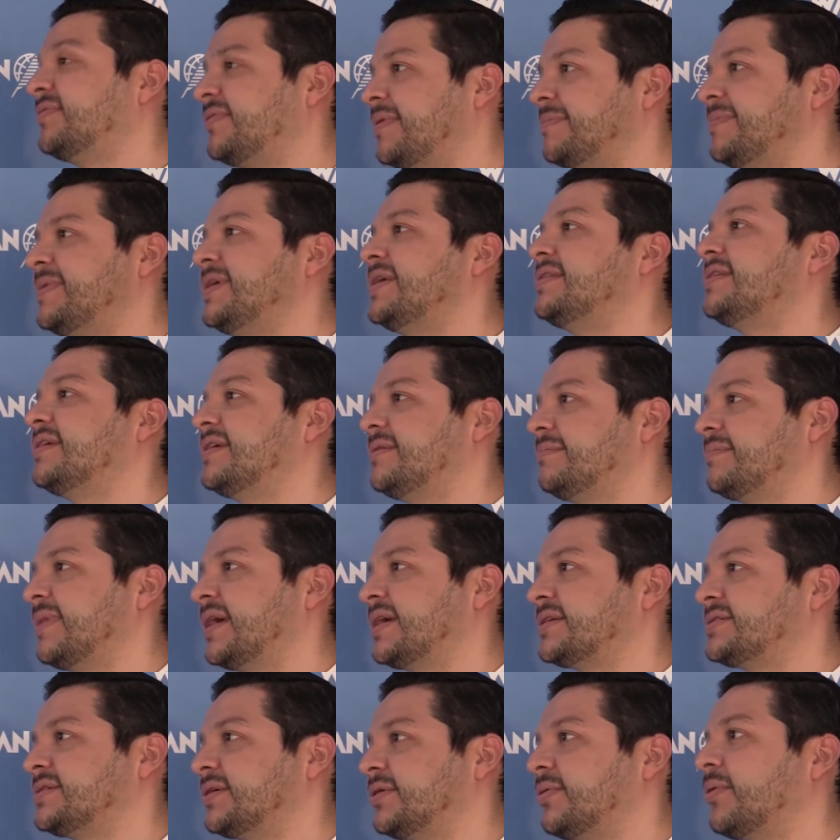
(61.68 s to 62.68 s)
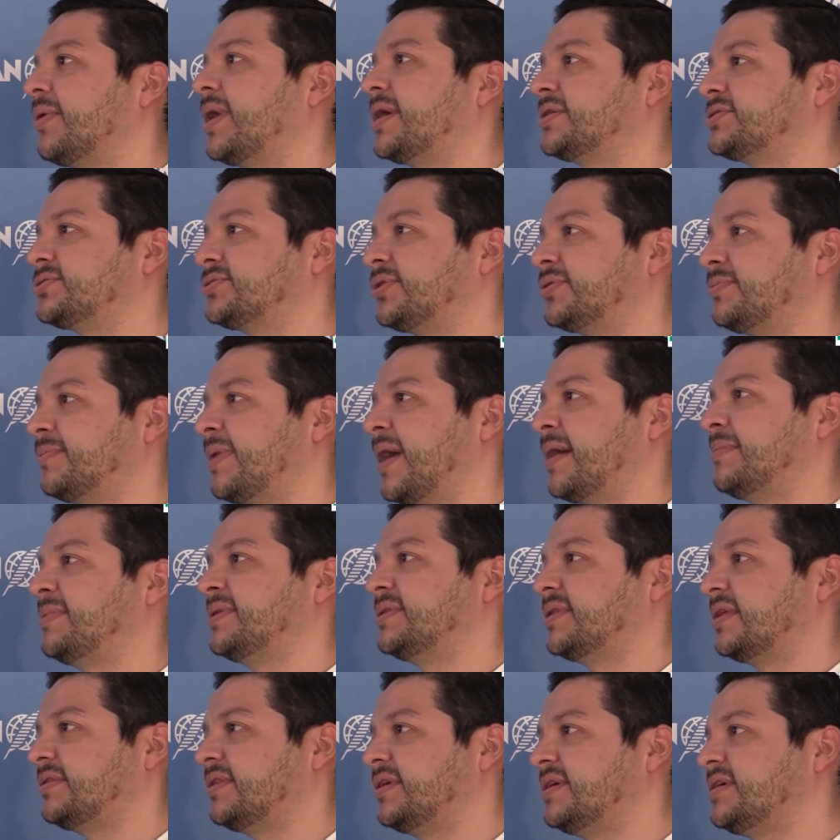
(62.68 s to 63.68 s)
of the media in Mexico are
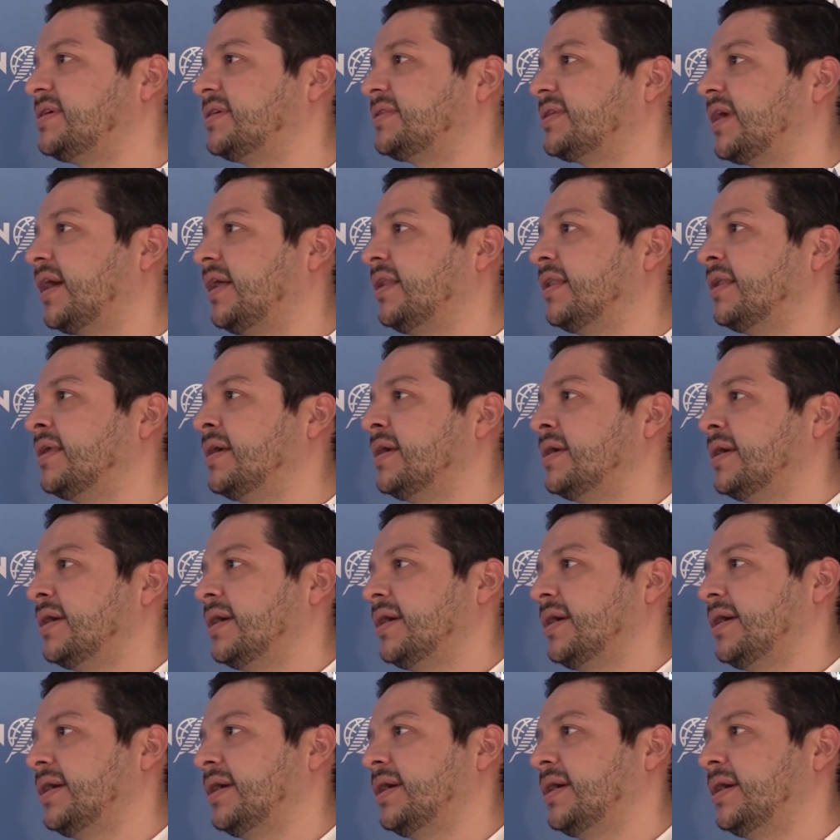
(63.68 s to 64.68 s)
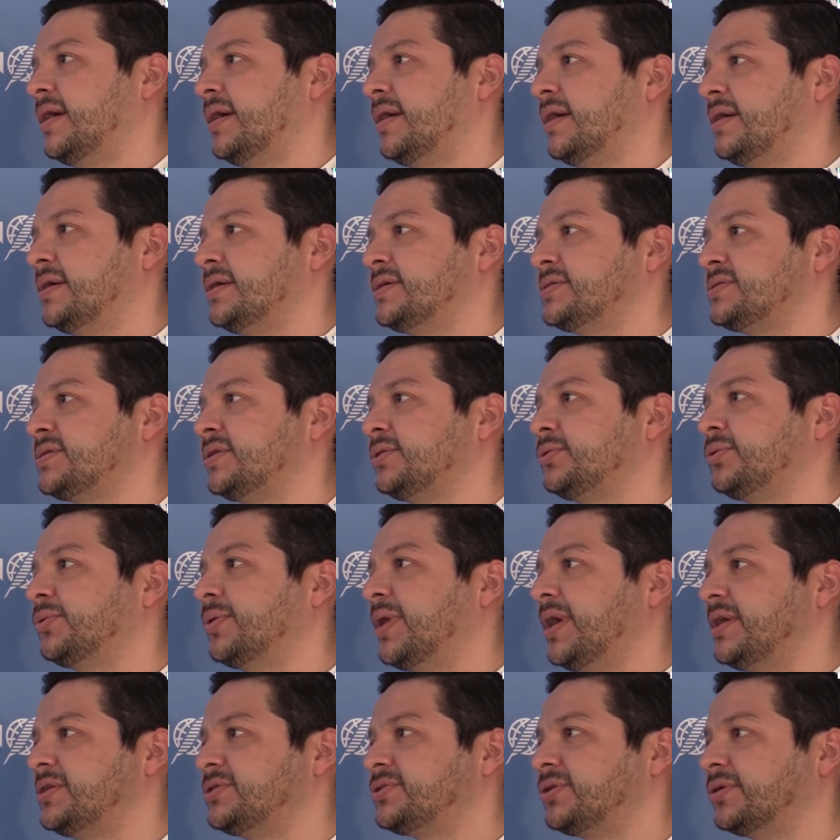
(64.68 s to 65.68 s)
surviving the digital
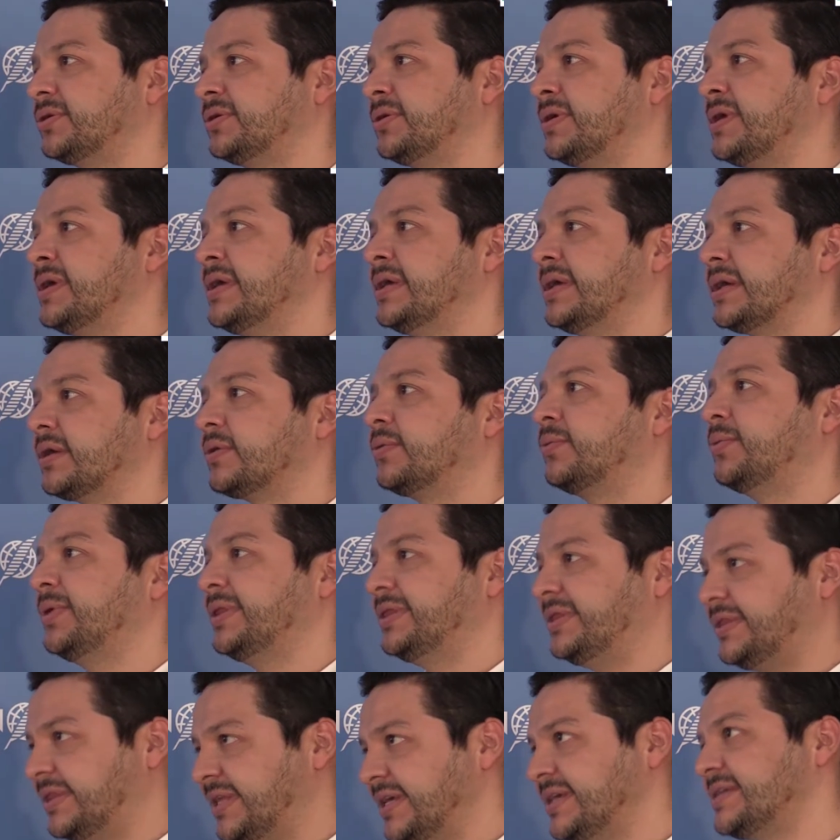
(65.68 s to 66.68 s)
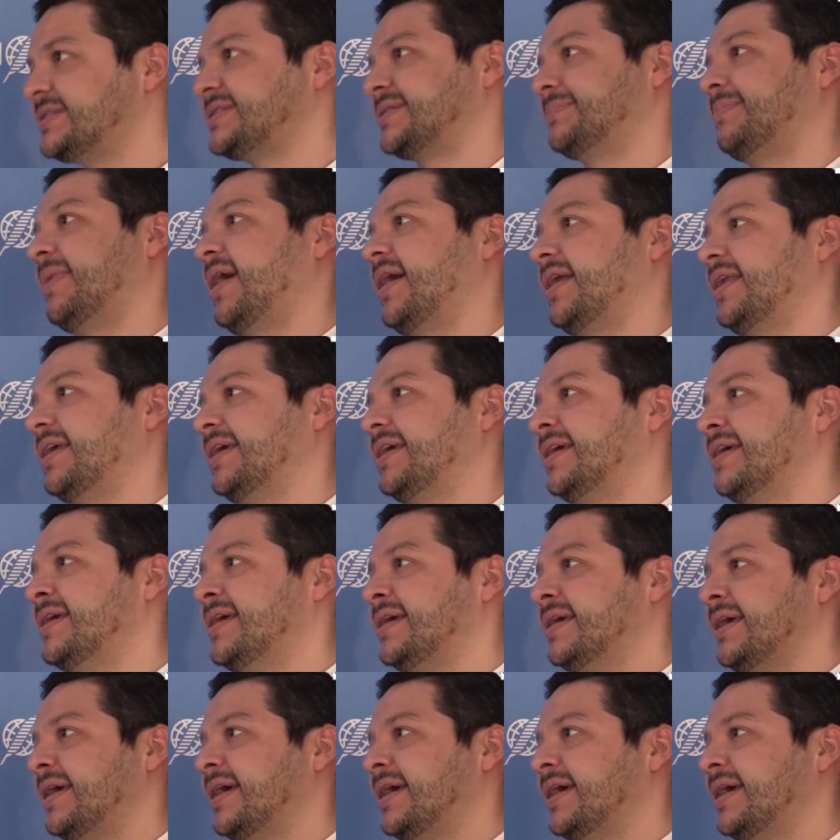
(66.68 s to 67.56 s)
situation with this money.